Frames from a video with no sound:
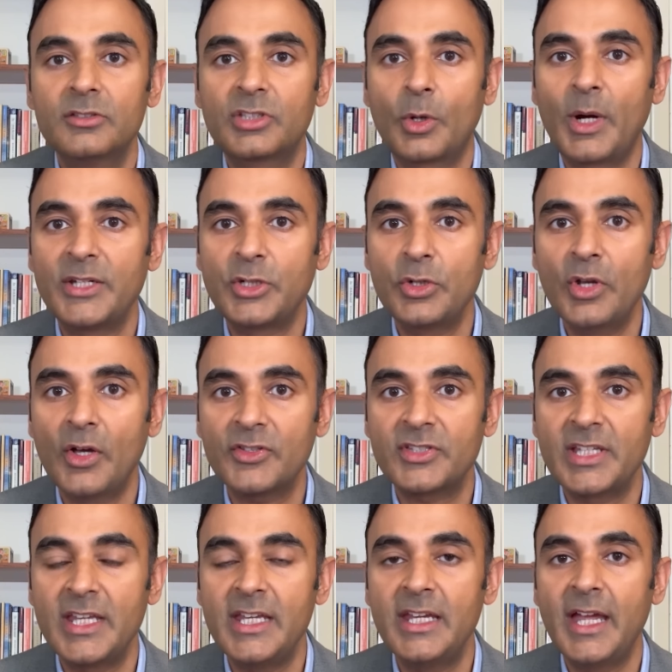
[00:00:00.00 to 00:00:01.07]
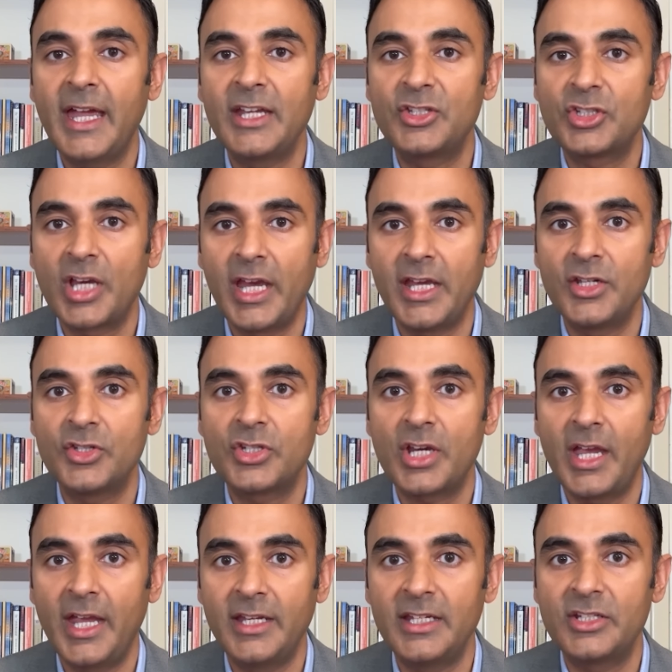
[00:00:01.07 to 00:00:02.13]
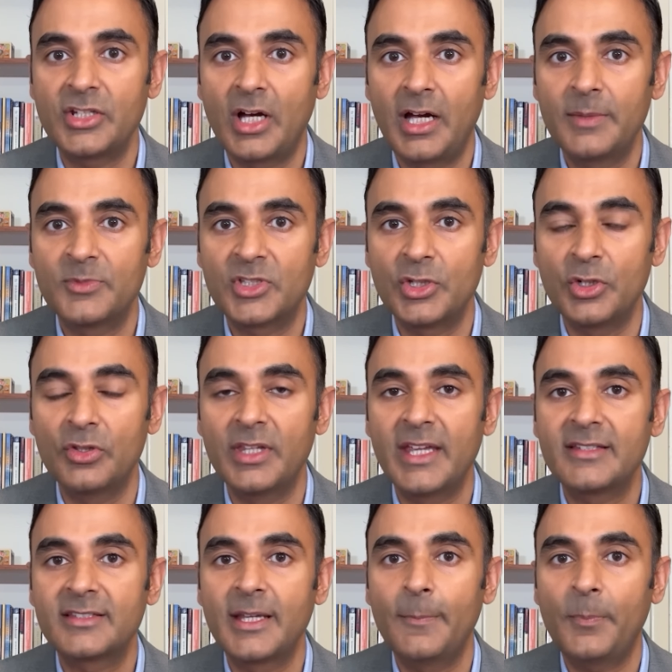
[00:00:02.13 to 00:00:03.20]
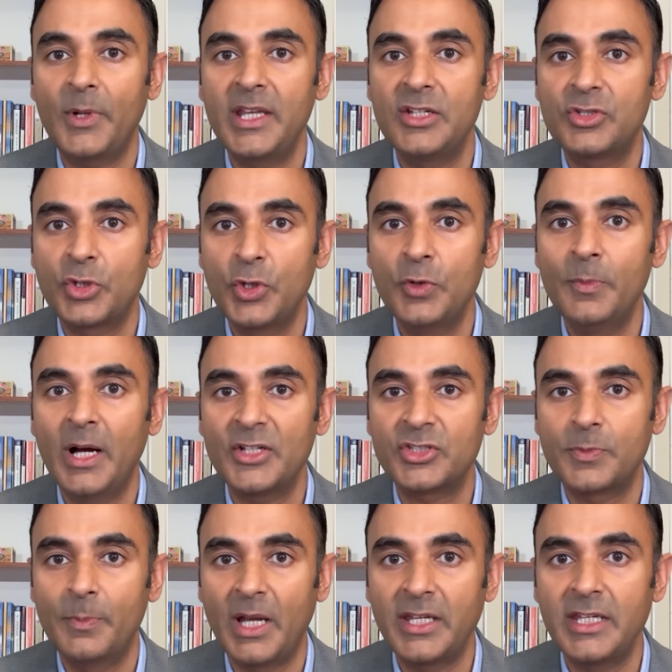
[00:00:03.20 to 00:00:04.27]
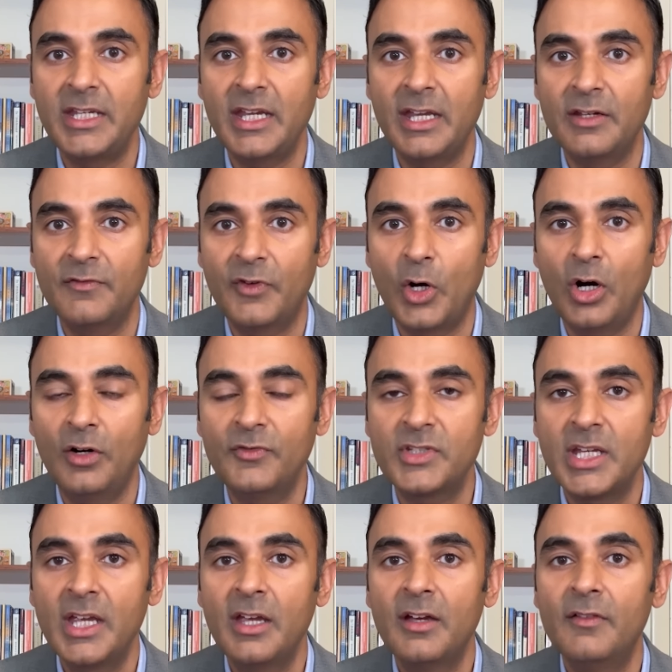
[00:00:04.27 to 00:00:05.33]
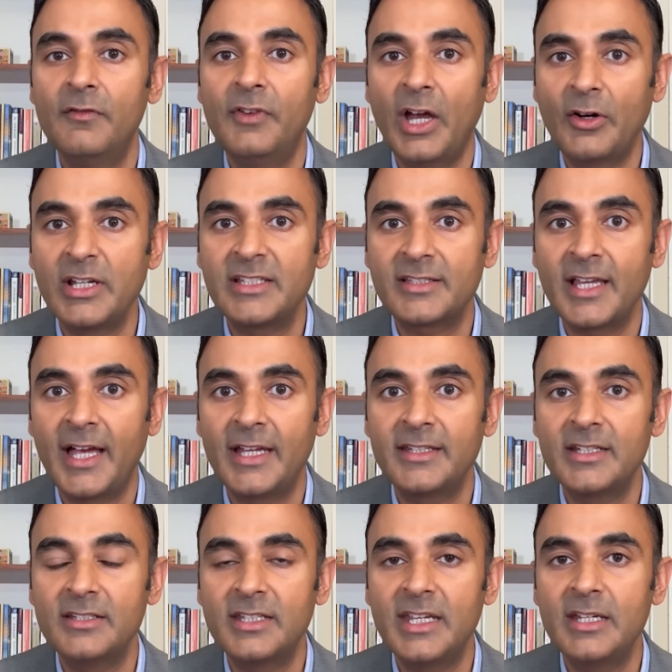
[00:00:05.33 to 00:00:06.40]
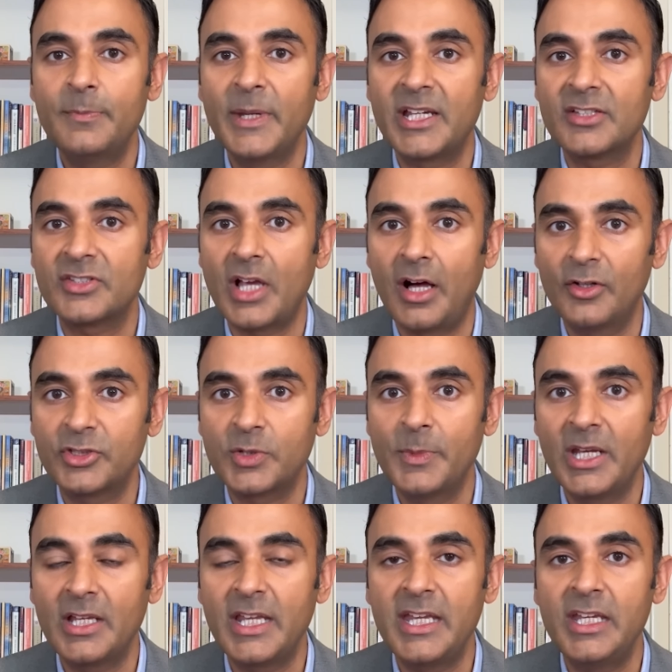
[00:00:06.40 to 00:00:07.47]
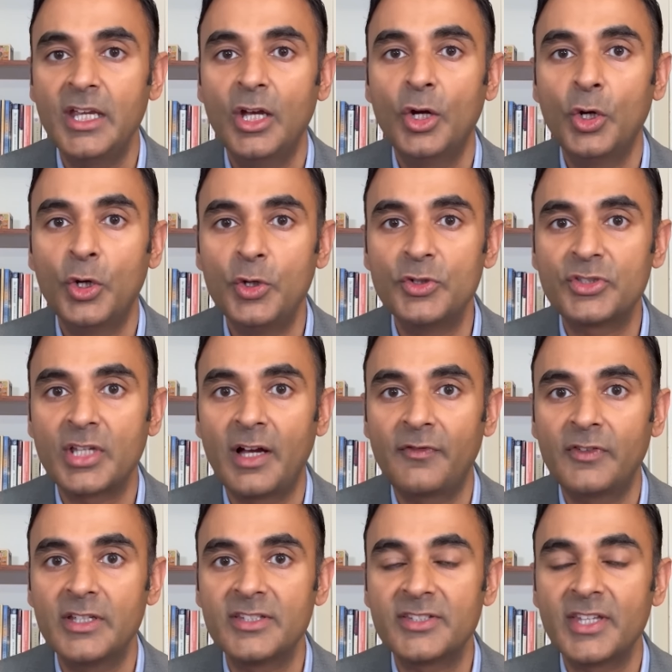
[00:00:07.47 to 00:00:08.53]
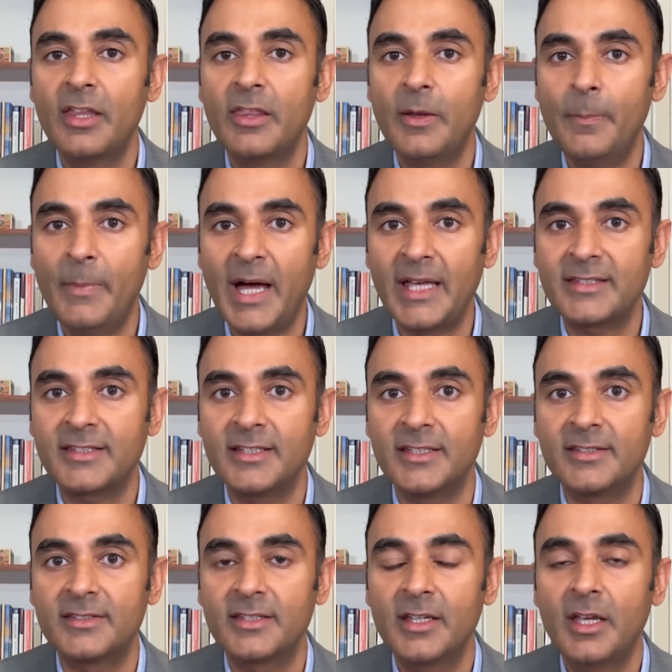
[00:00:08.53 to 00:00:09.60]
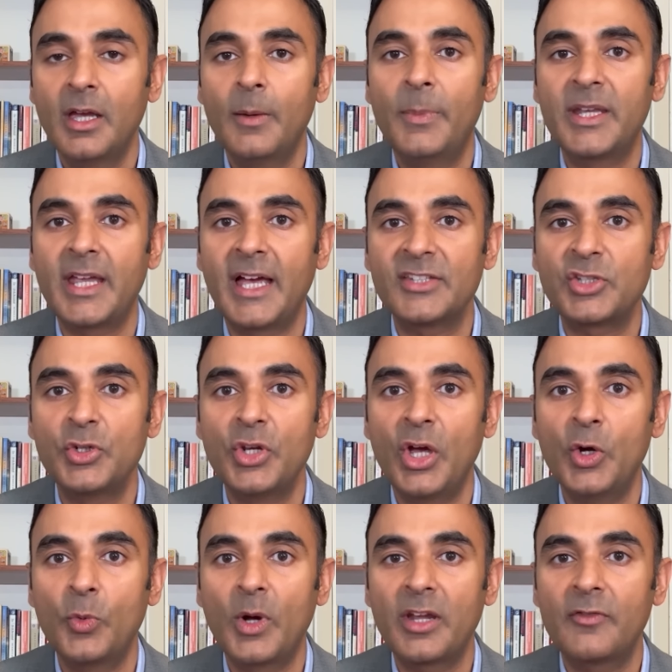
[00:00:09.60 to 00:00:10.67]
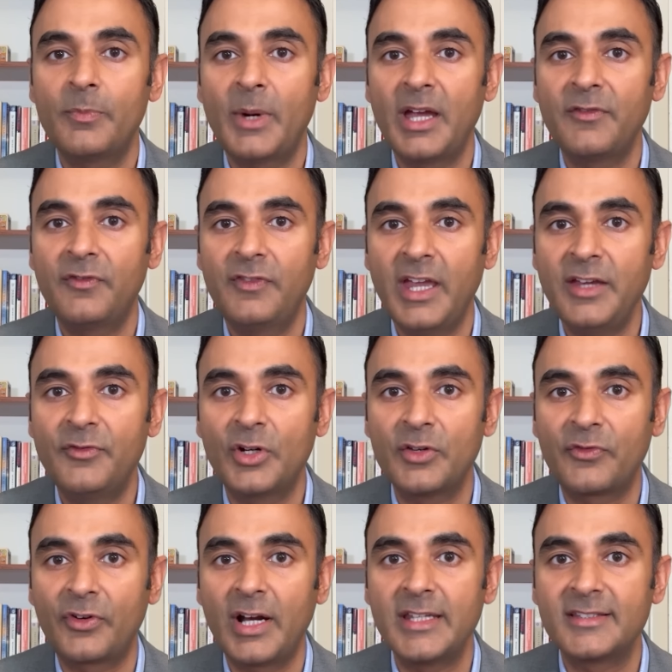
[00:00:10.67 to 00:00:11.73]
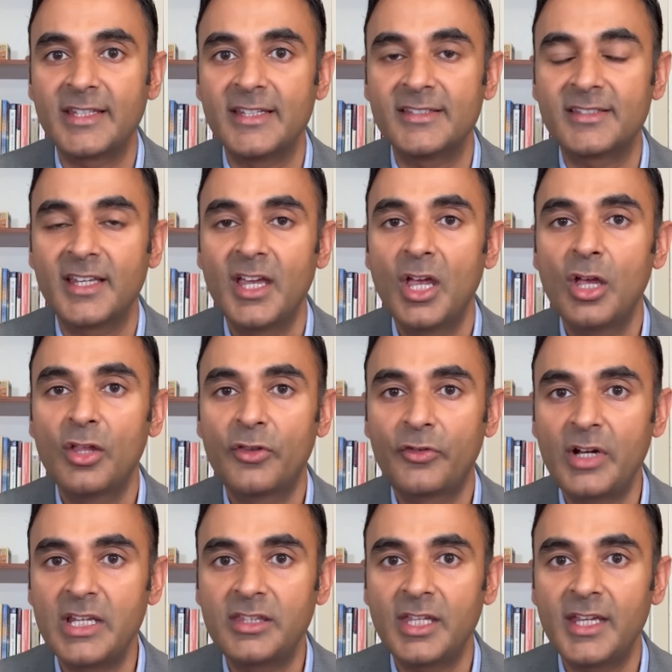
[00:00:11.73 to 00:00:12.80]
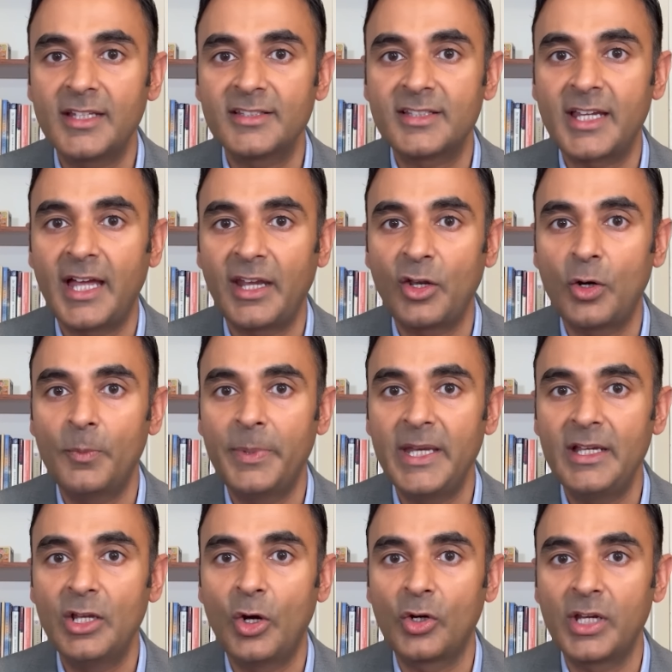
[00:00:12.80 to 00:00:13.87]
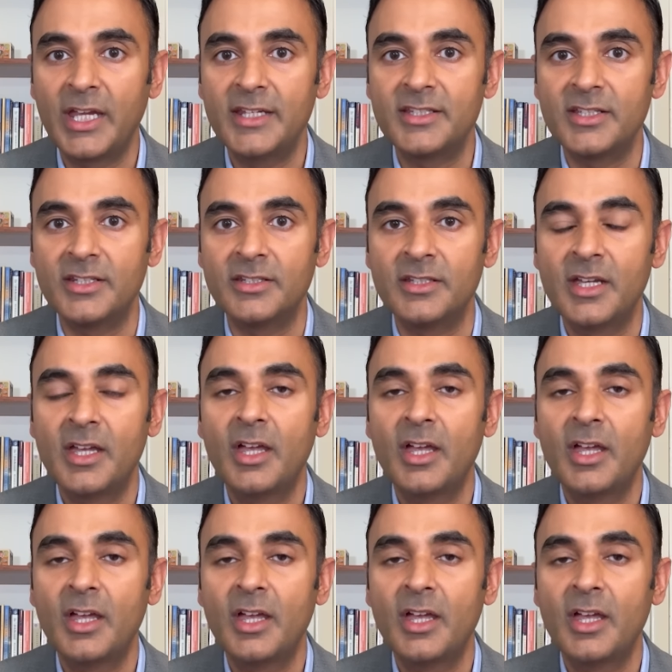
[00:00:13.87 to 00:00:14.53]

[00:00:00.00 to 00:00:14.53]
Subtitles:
So I do not see a change anytime soon. There's simply too much money involved. Very sad indeed, because ultimately, who suffers? The masses. But as you know, one of my favorite phrases, three things cannot be long hidden: